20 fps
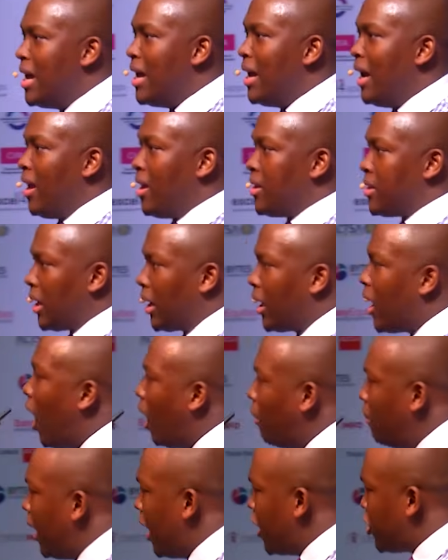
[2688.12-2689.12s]
It is a
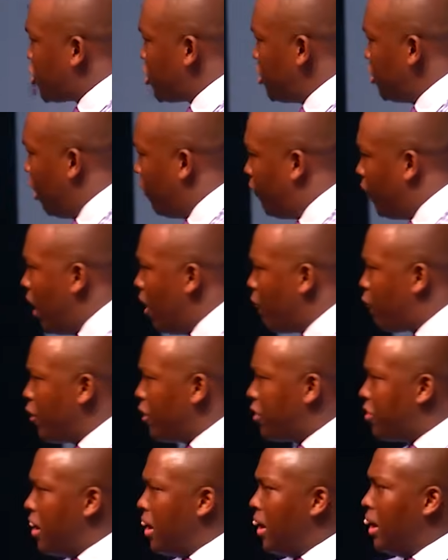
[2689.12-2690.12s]
culmination of
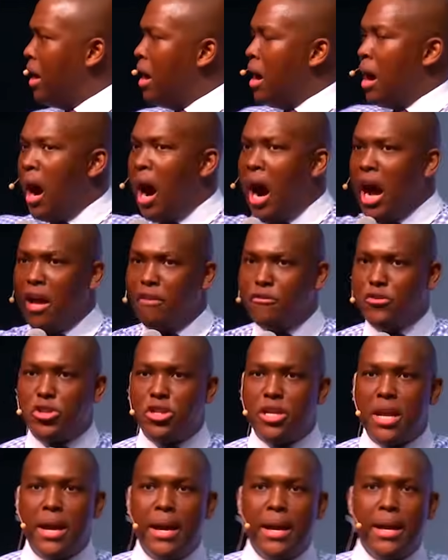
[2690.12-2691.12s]
everything I have
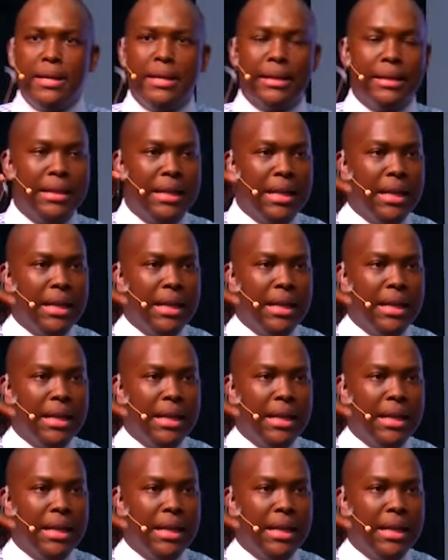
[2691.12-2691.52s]
shared